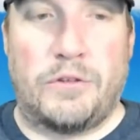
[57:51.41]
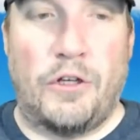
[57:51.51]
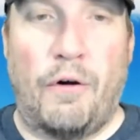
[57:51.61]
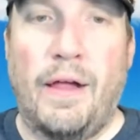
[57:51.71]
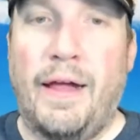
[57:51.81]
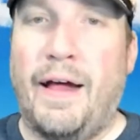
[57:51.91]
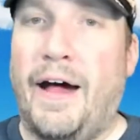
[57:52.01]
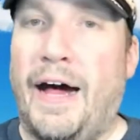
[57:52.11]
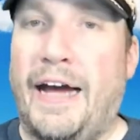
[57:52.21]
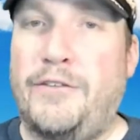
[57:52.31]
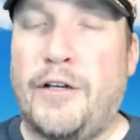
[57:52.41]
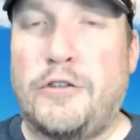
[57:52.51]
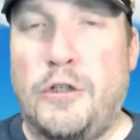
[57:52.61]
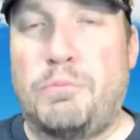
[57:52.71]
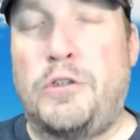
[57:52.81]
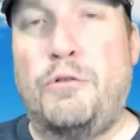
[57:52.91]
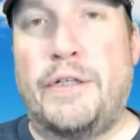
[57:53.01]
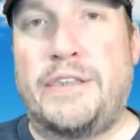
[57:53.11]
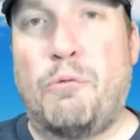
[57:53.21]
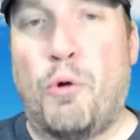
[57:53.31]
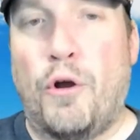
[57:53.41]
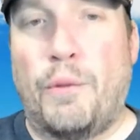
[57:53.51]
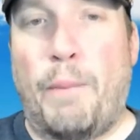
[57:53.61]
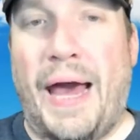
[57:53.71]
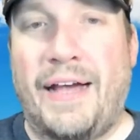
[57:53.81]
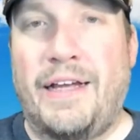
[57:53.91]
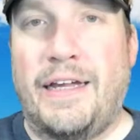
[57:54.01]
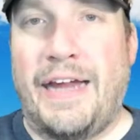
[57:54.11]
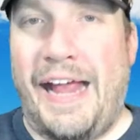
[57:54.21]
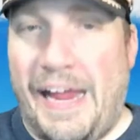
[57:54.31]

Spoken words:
So I took a trip to Disney World back in